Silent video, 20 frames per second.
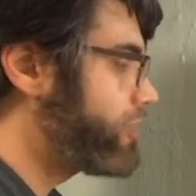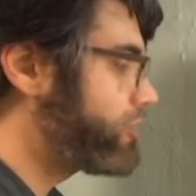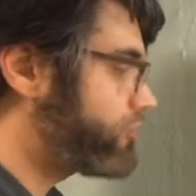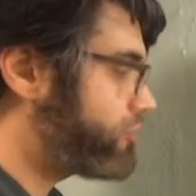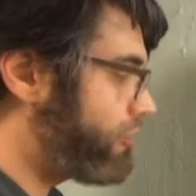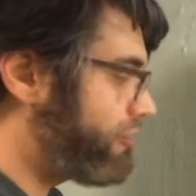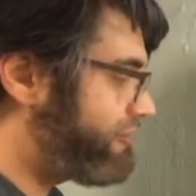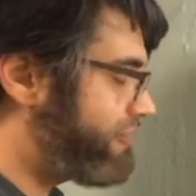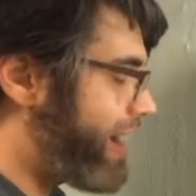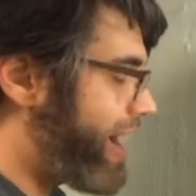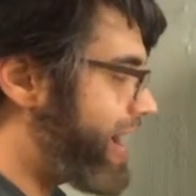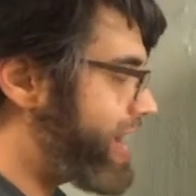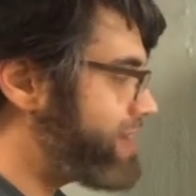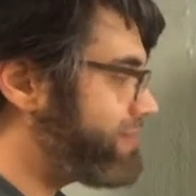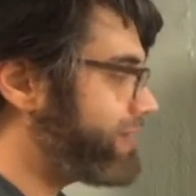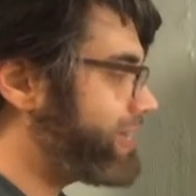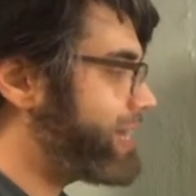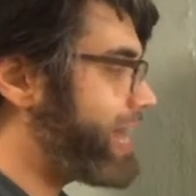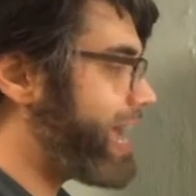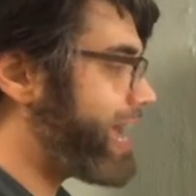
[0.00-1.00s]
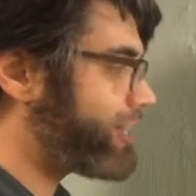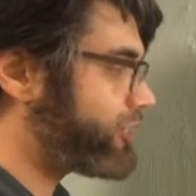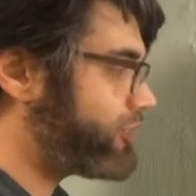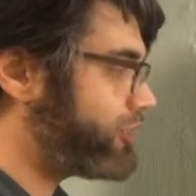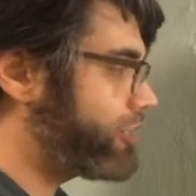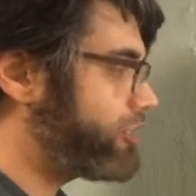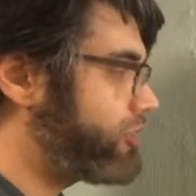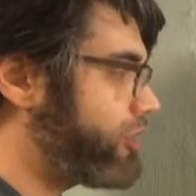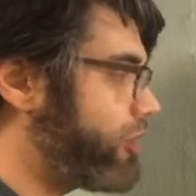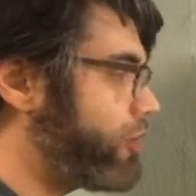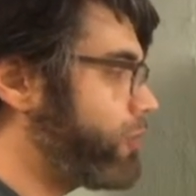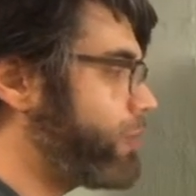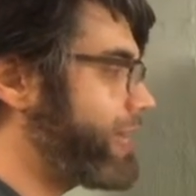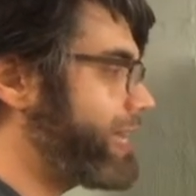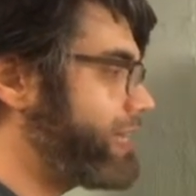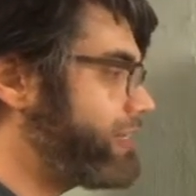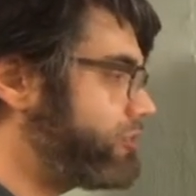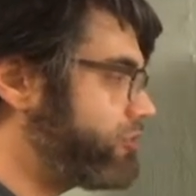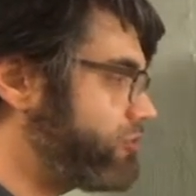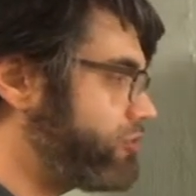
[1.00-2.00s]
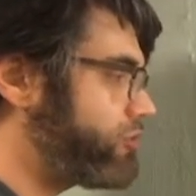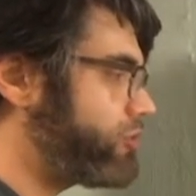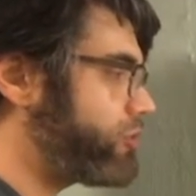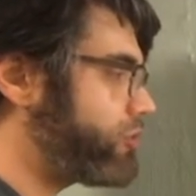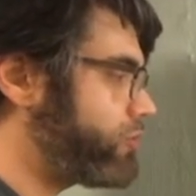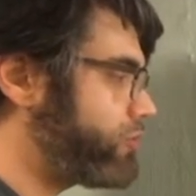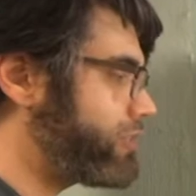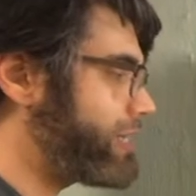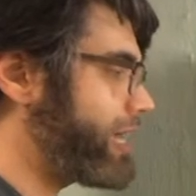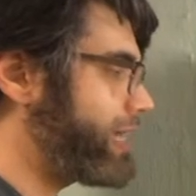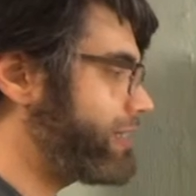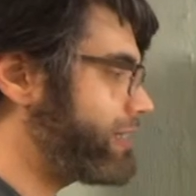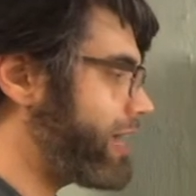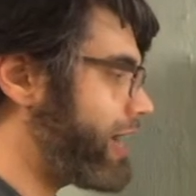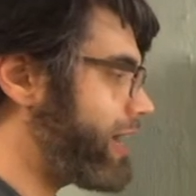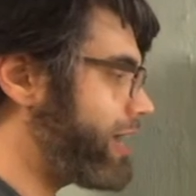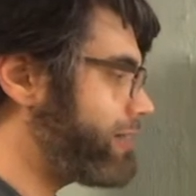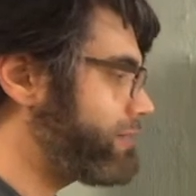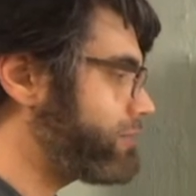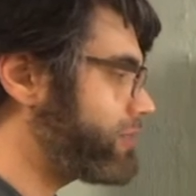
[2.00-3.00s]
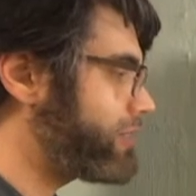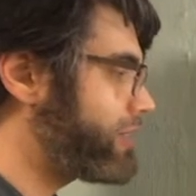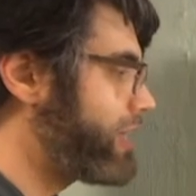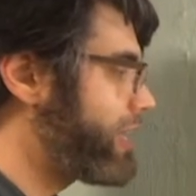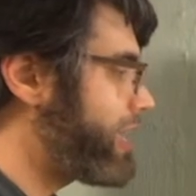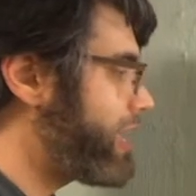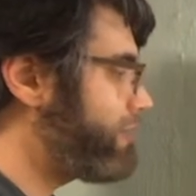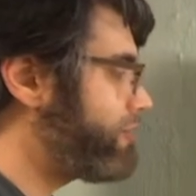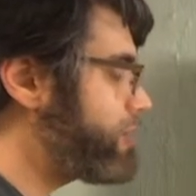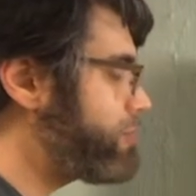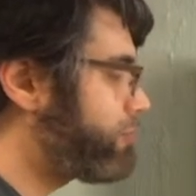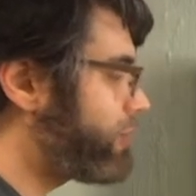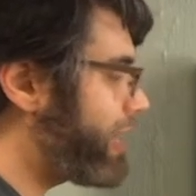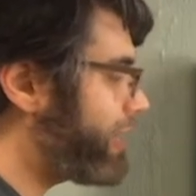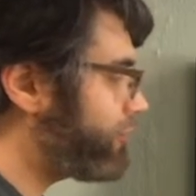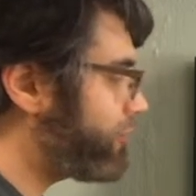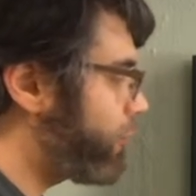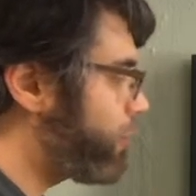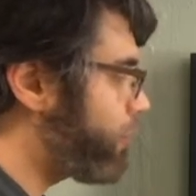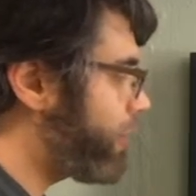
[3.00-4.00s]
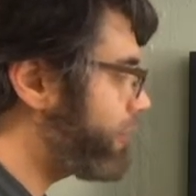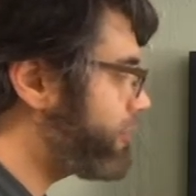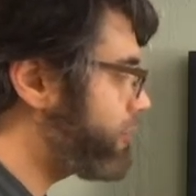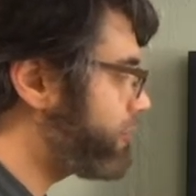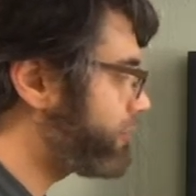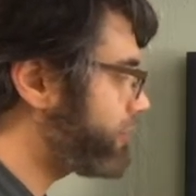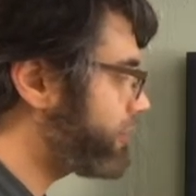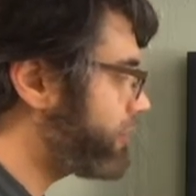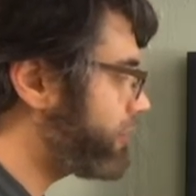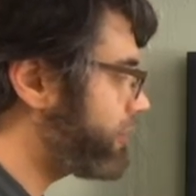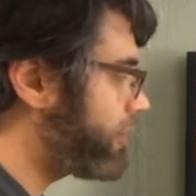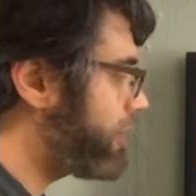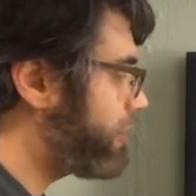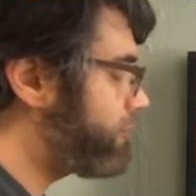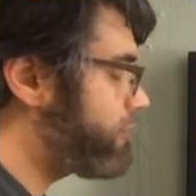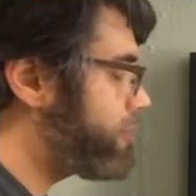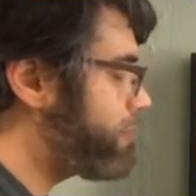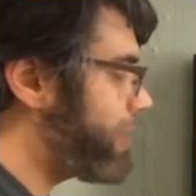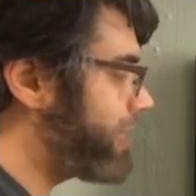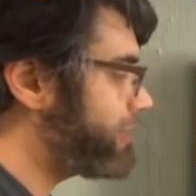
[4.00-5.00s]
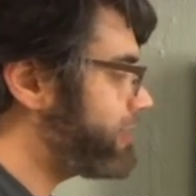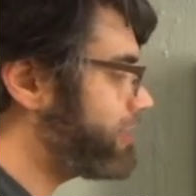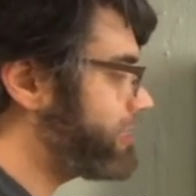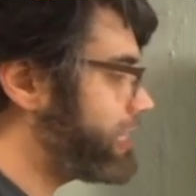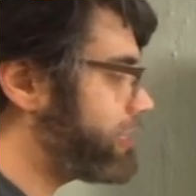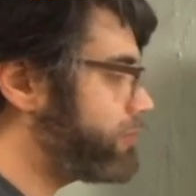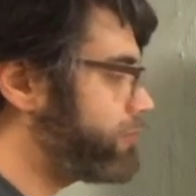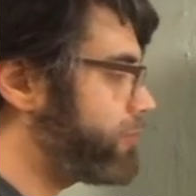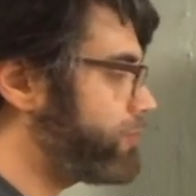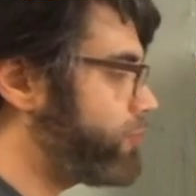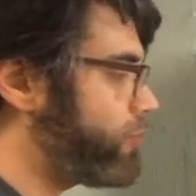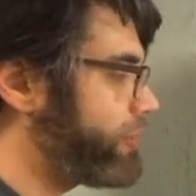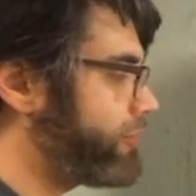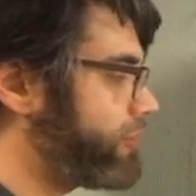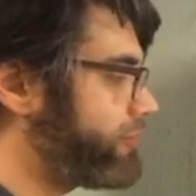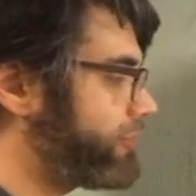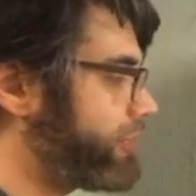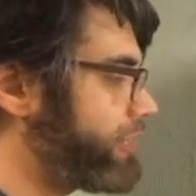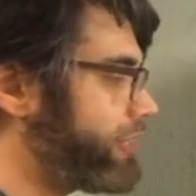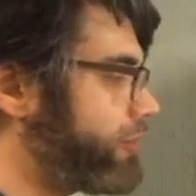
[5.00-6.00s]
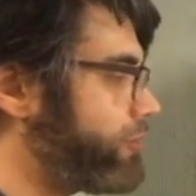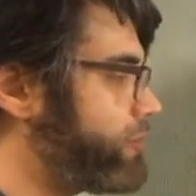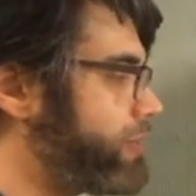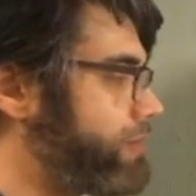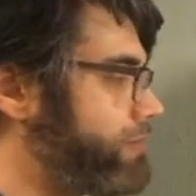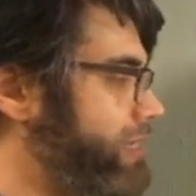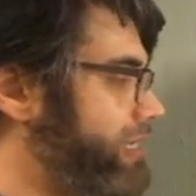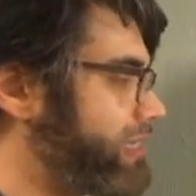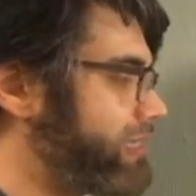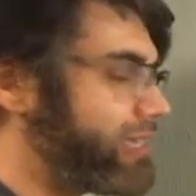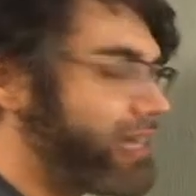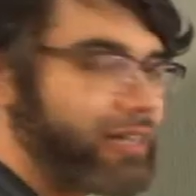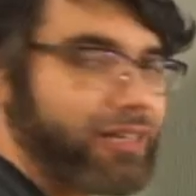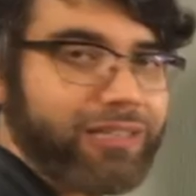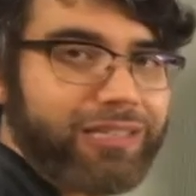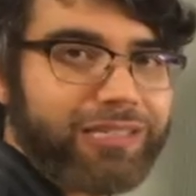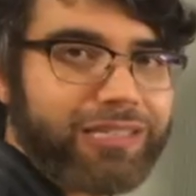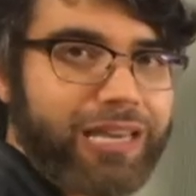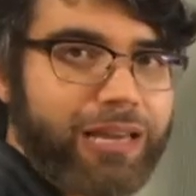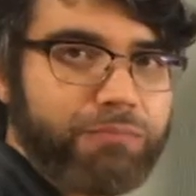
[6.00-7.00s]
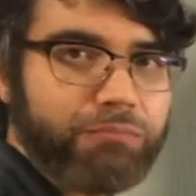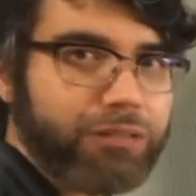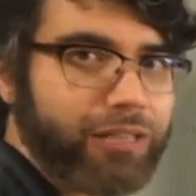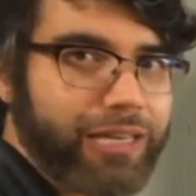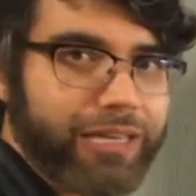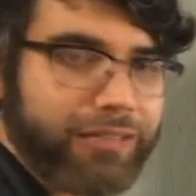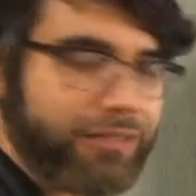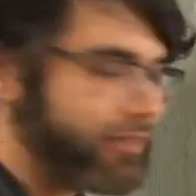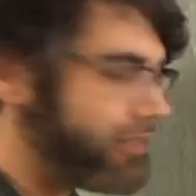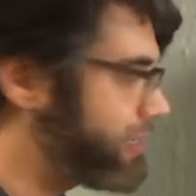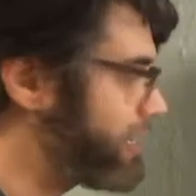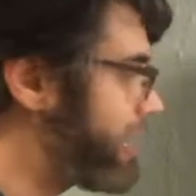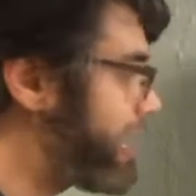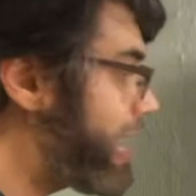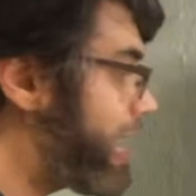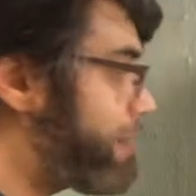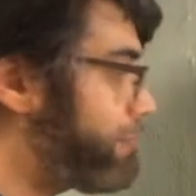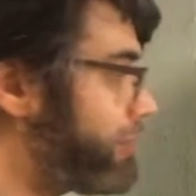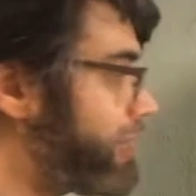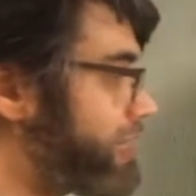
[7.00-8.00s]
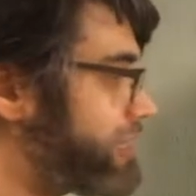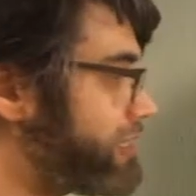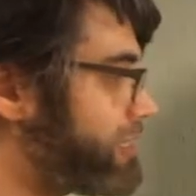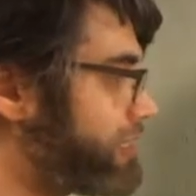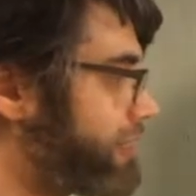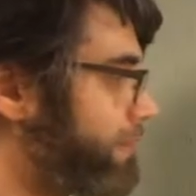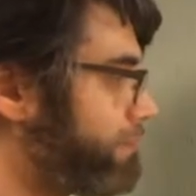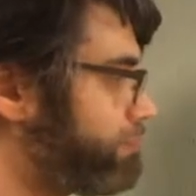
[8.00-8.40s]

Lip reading: So 5 can actually go into 10 dimes. If we brought the decimal point over here, we'd be stuck in the same place. And plus,